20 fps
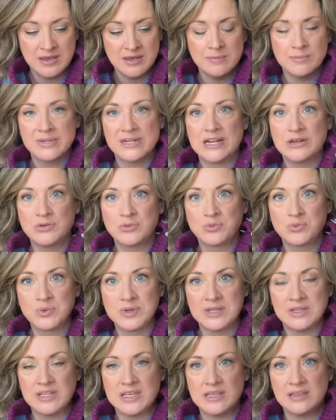But I'd
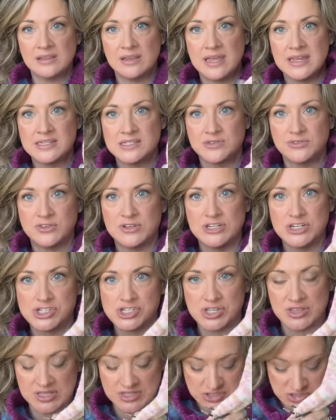really like to
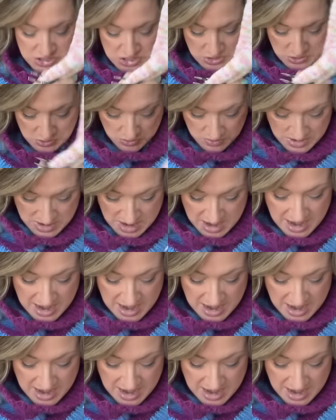finish this toe.